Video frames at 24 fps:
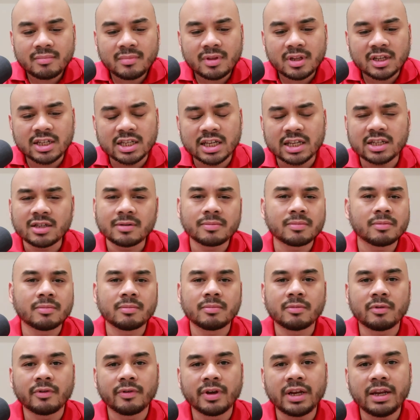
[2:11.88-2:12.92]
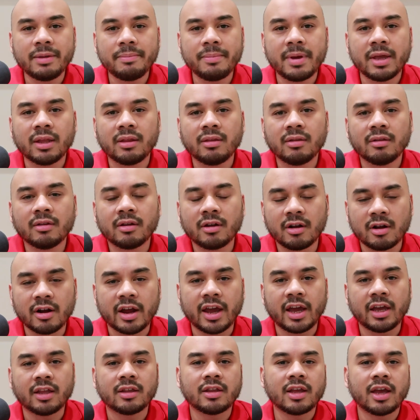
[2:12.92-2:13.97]
it's just really been
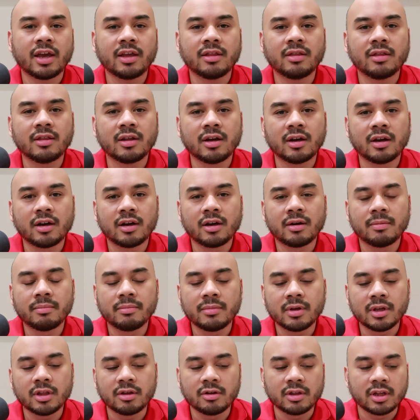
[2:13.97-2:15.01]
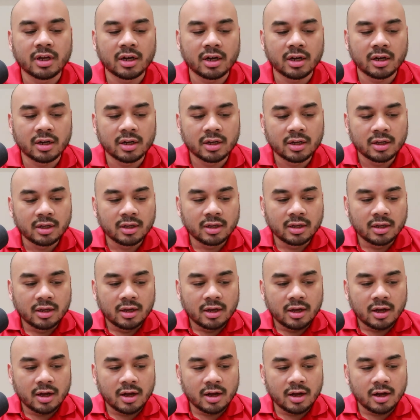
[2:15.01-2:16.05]
great. And you know,
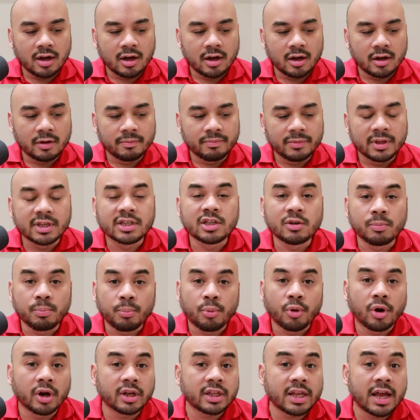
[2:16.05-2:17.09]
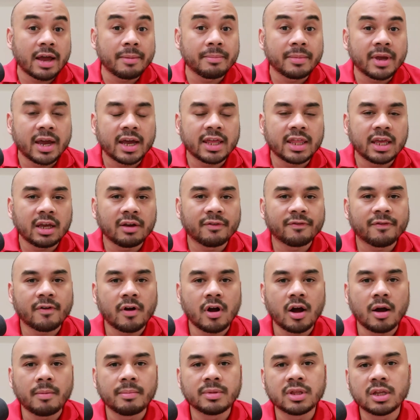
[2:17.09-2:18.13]
the support I'm getting
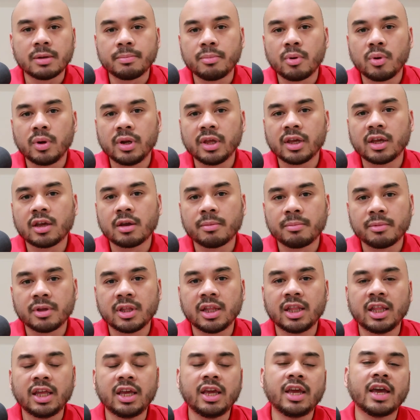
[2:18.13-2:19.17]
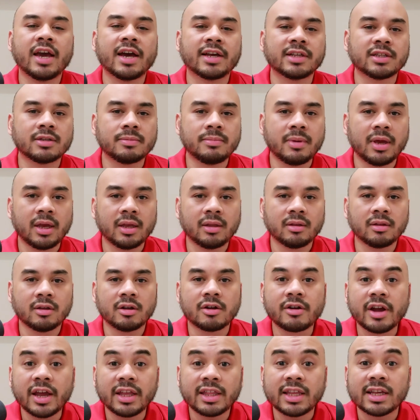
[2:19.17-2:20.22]
from the bowling community has been
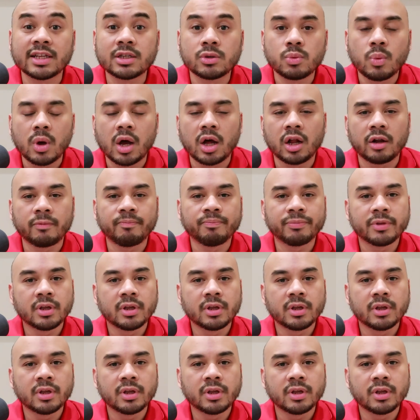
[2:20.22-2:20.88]
great as well.